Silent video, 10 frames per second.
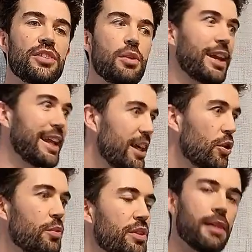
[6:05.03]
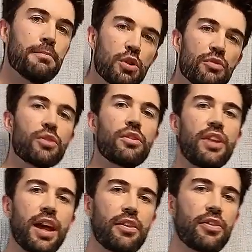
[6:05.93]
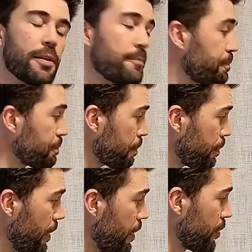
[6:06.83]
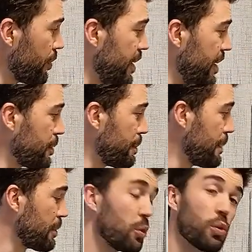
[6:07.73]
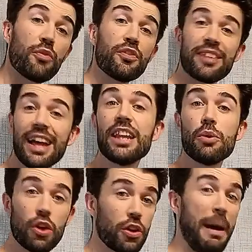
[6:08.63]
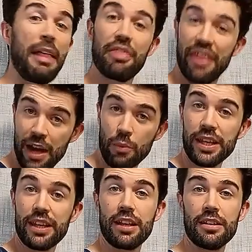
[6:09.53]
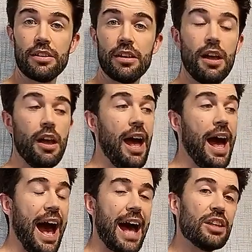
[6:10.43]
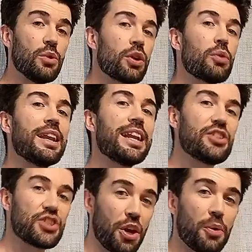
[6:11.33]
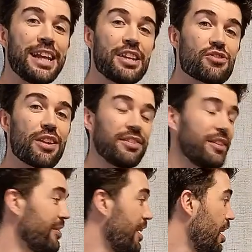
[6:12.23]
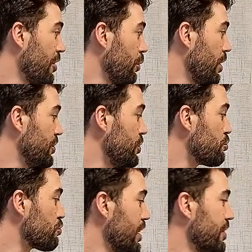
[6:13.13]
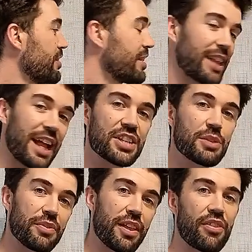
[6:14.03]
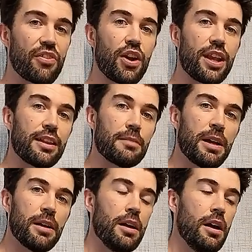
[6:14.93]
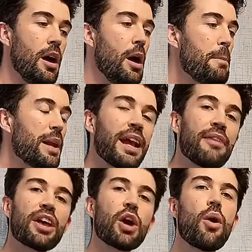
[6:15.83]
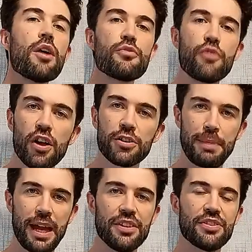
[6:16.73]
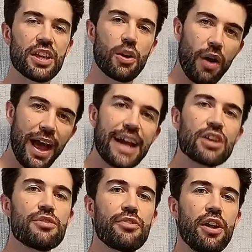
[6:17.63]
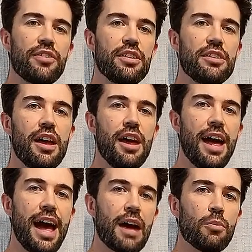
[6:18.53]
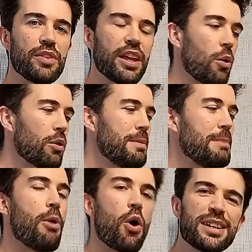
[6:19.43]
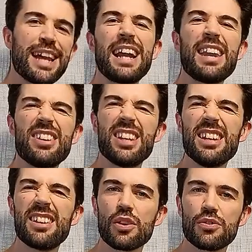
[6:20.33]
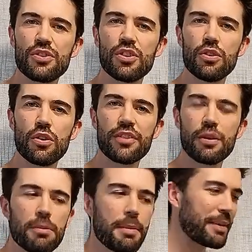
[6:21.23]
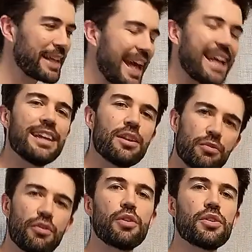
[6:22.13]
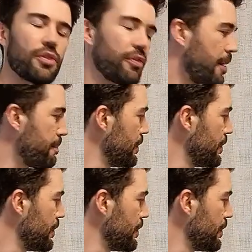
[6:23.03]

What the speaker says: They want to get on with it and move on to the next thing. So these are people who will often tell you a lot about their weekend, and you want to at least show an interest in that, otherwise you risk clashing with that style a little bit. But again, they're quite fast-paced, they're quite extroverted, and they don't want to be bogged down in the details for too long. They want to be able to get in and focus on that.